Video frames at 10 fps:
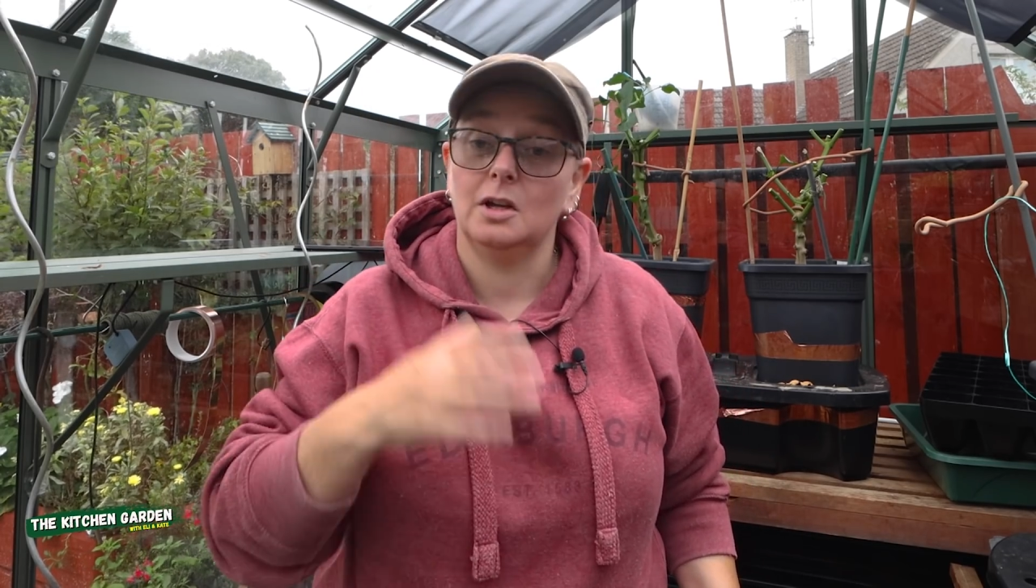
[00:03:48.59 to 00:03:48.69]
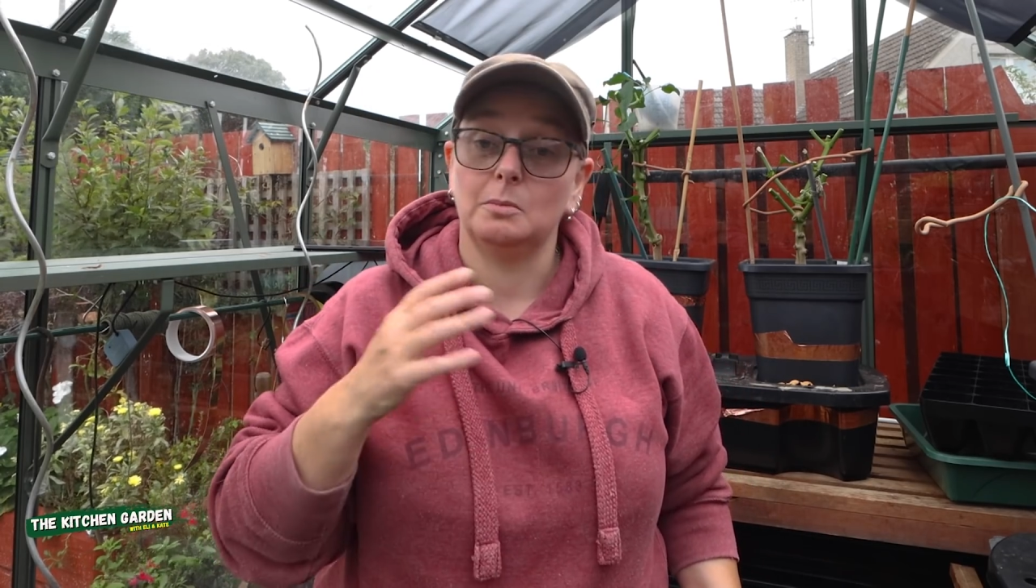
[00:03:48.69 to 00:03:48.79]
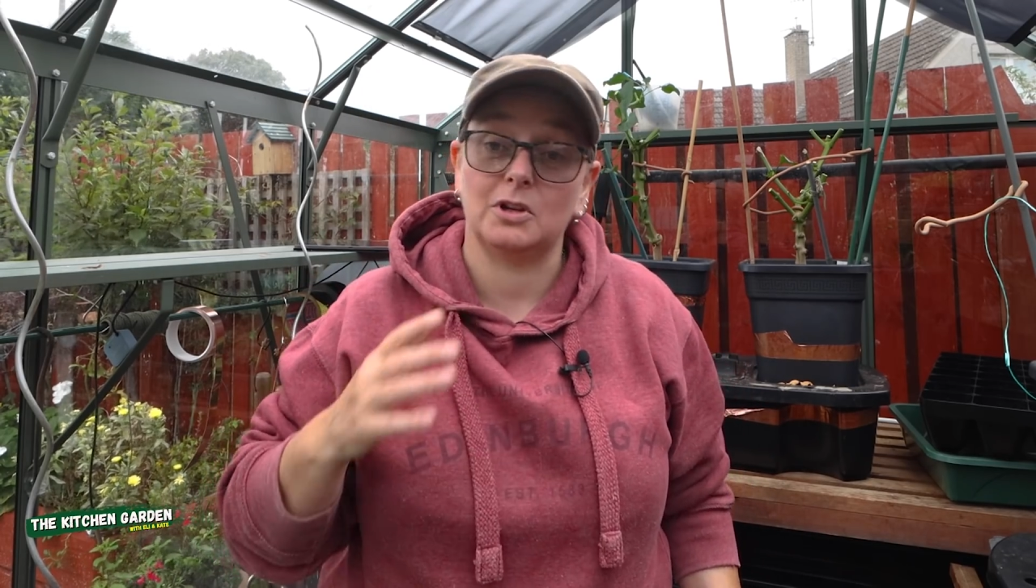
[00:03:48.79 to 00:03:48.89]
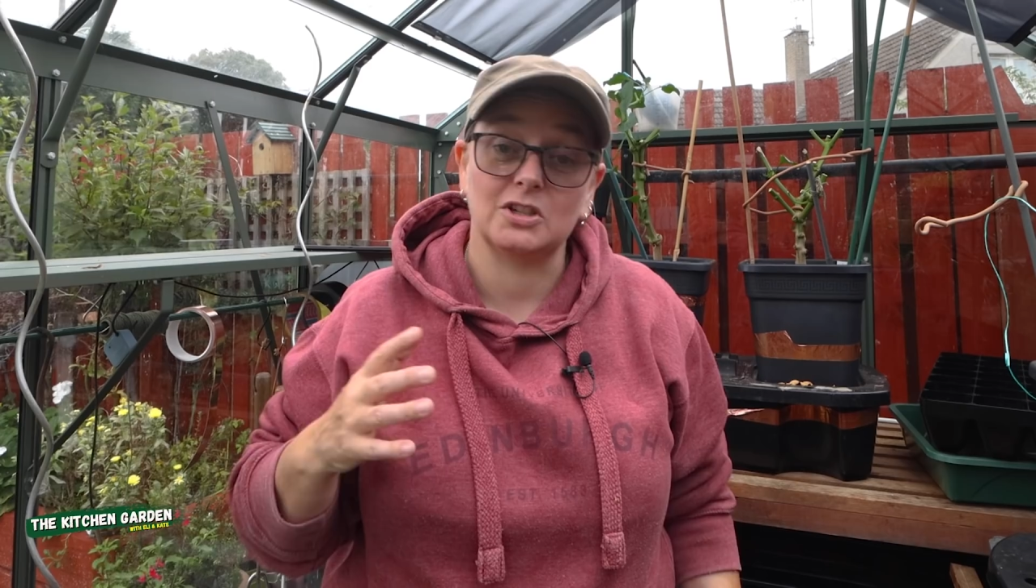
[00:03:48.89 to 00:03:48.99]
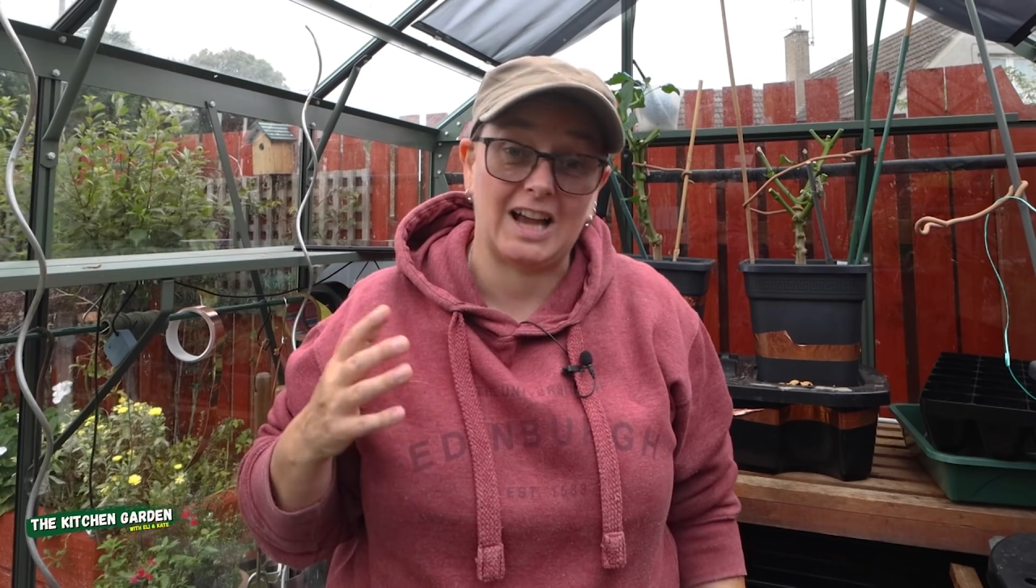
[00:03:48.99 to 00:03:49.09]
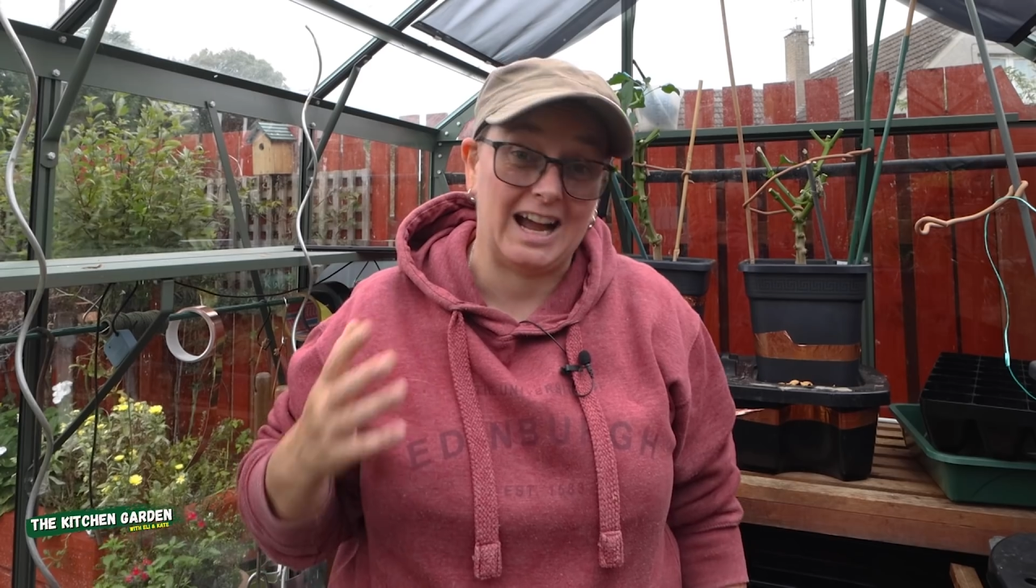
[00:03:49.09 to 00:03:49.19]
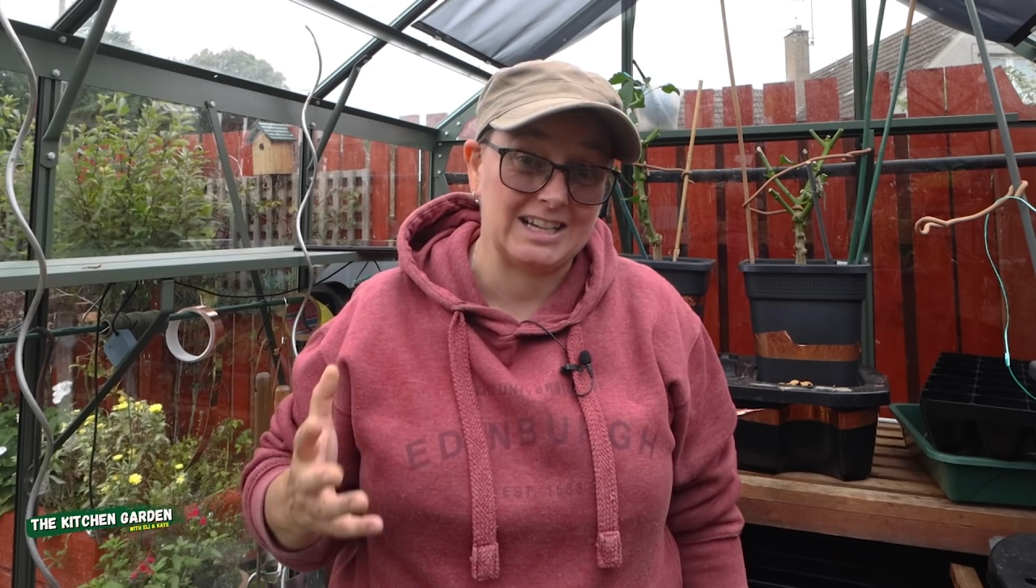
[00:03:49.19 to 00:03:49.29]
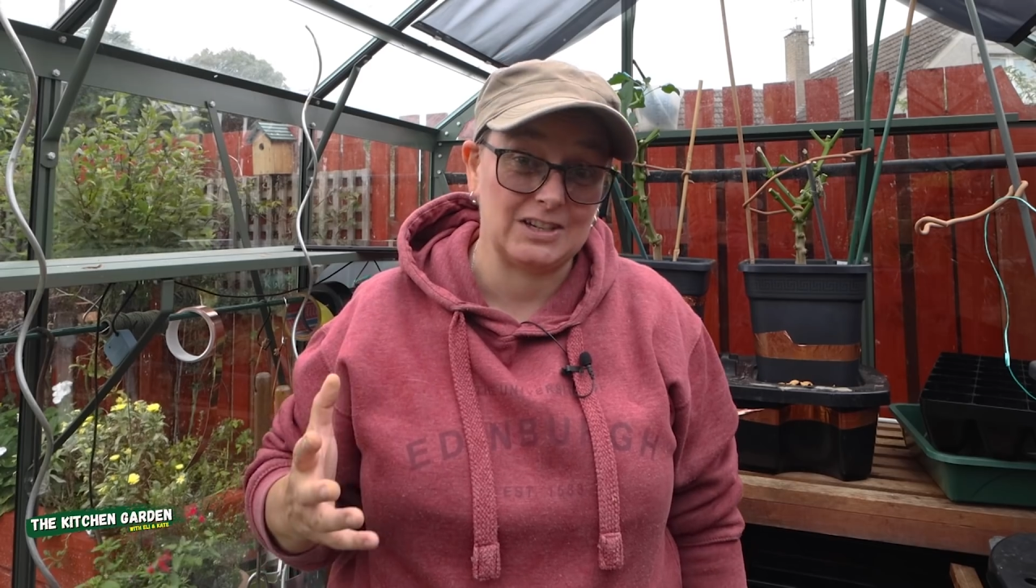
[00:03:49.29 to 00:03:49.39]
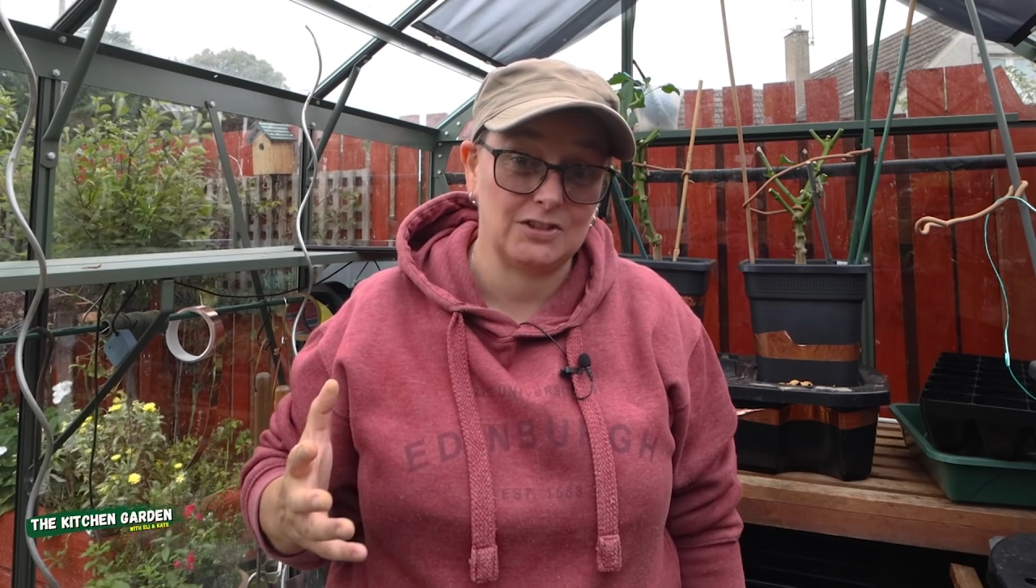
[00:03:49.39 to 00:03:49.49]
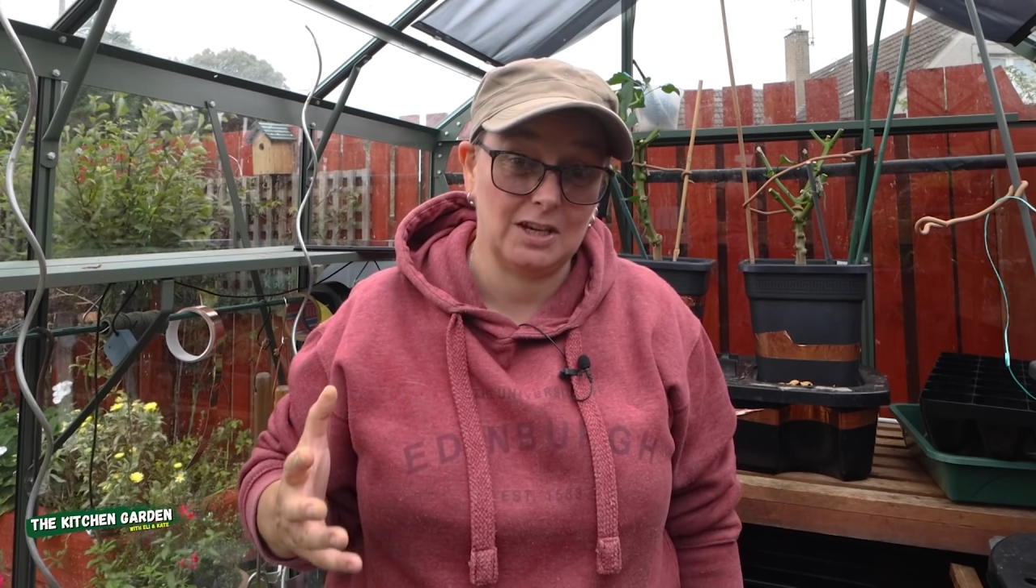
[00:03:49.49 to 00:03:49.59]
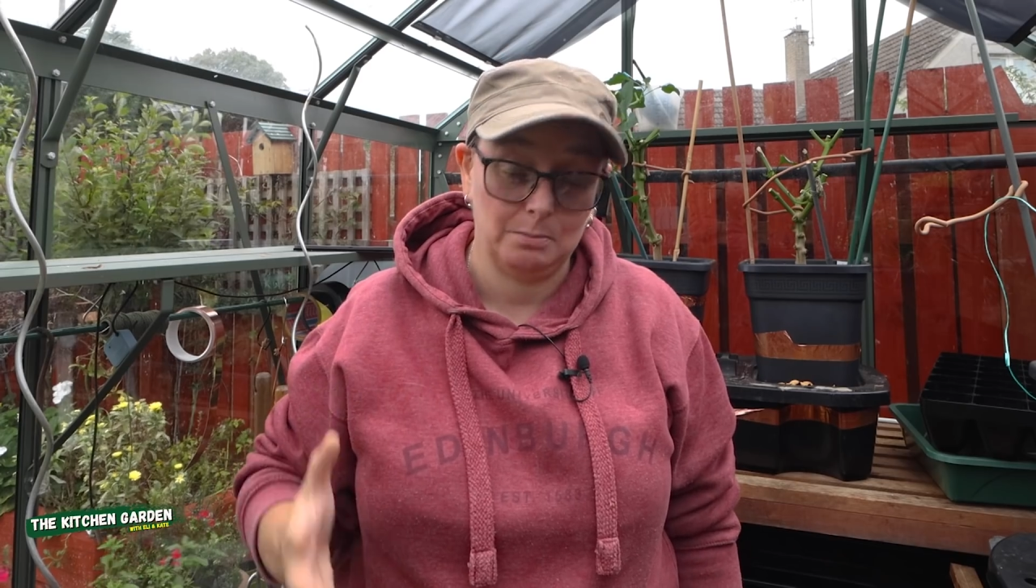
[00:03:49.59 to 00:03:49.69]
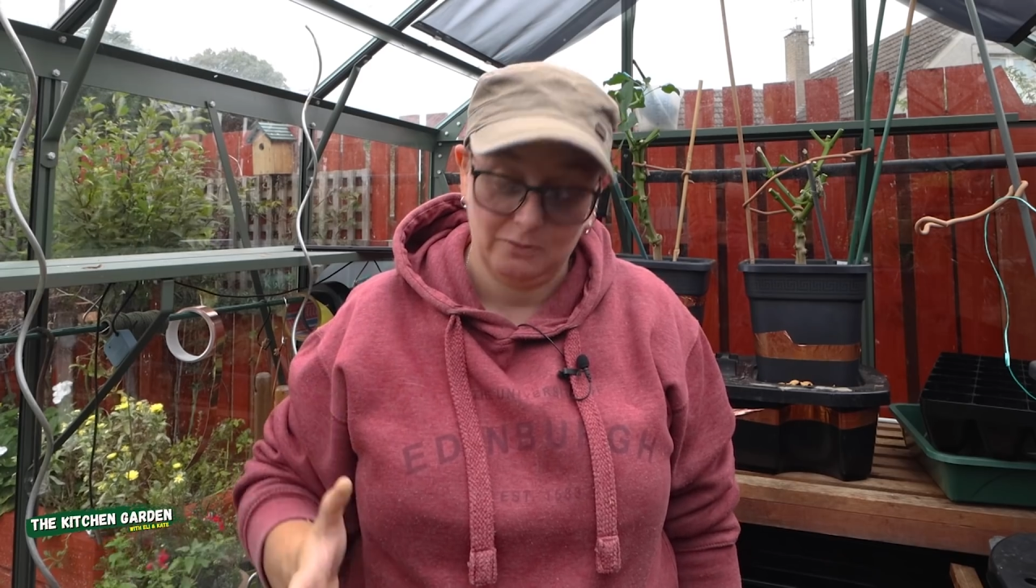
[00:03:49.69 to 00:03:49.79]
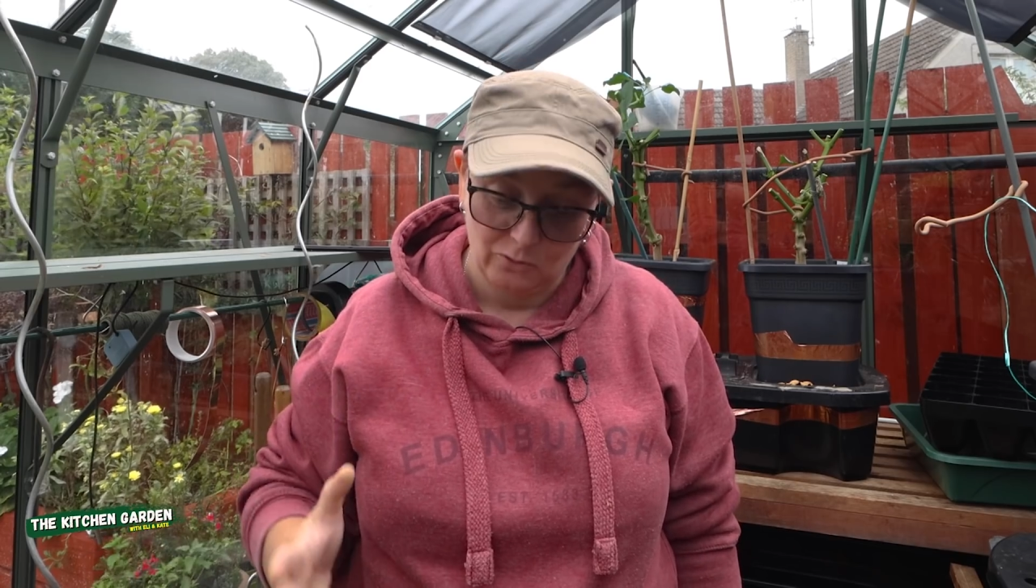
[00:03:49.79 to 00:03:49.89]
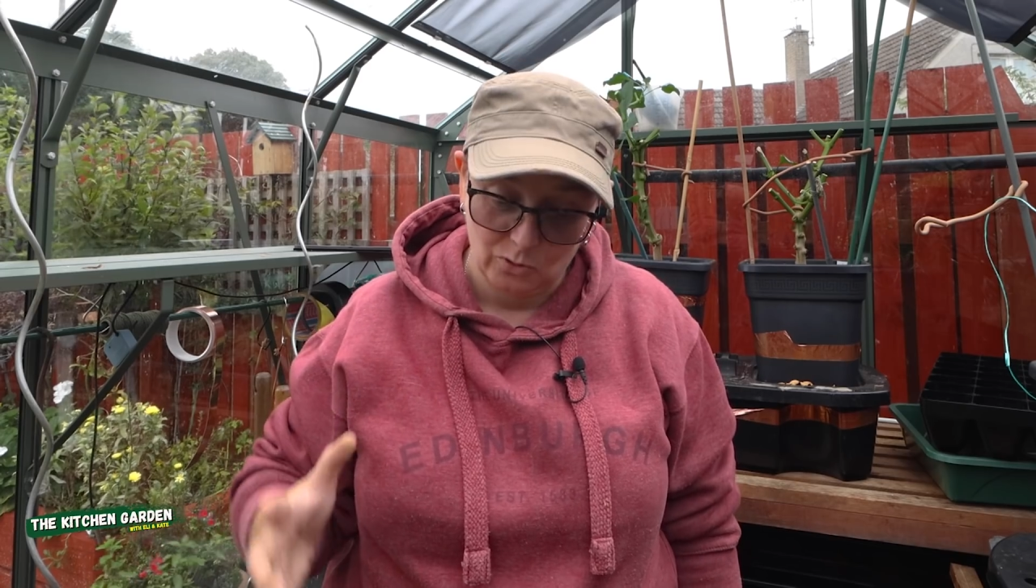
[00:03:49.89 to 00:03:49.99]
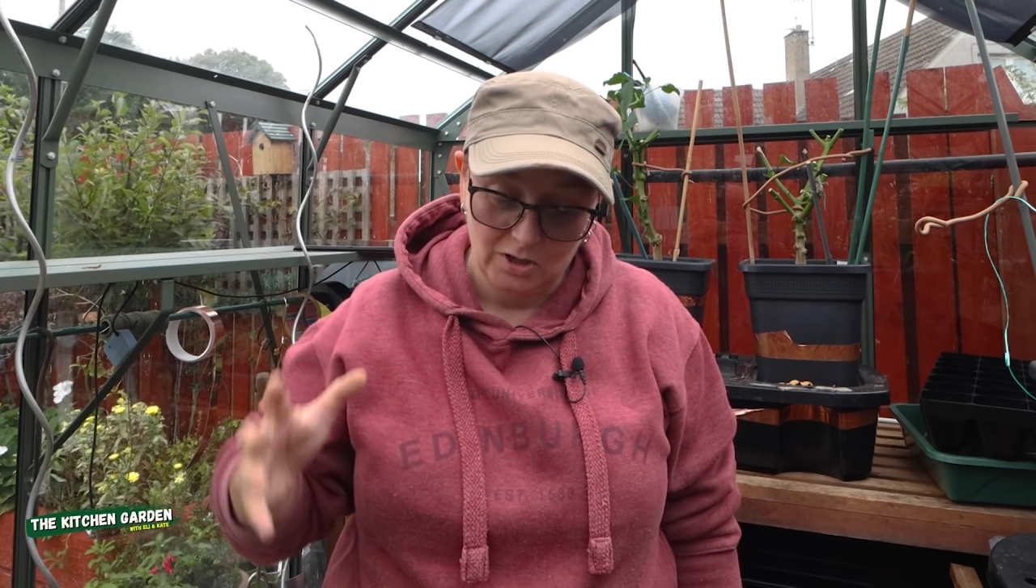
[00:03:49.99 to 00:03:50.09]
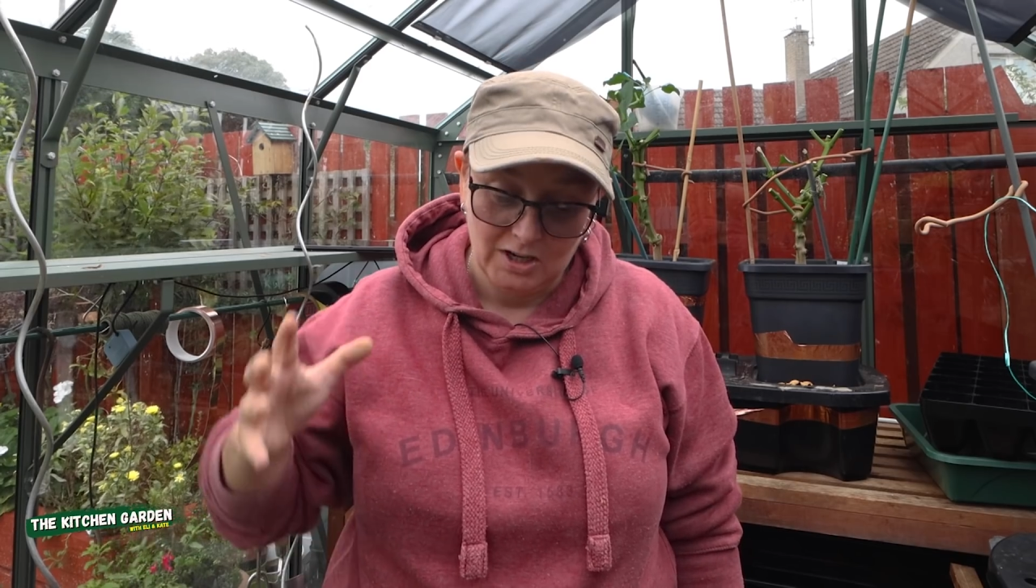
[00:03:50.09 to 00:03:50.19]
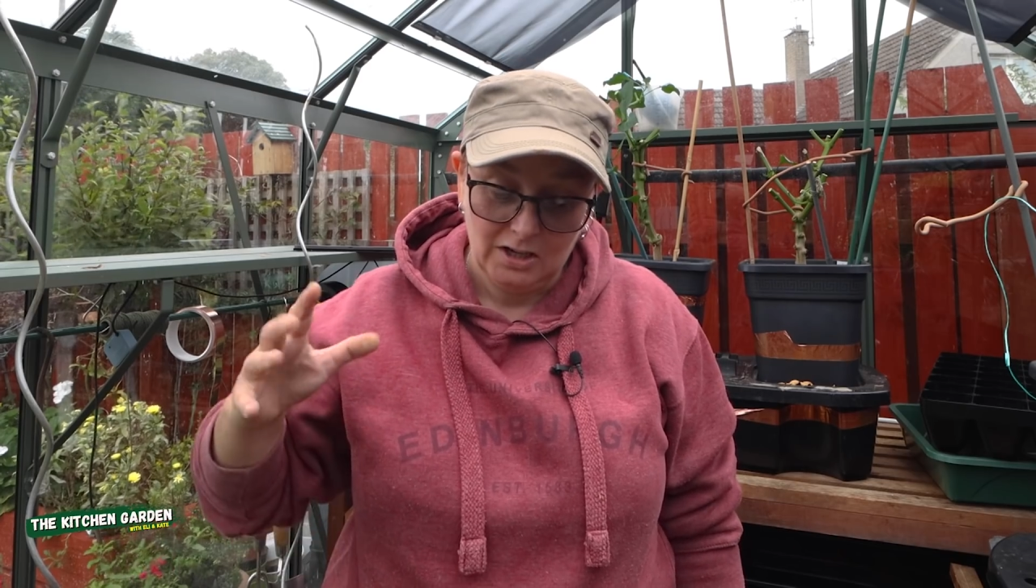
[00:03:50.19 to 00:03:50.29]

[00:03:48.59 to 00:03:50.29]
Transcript: because as I've said before,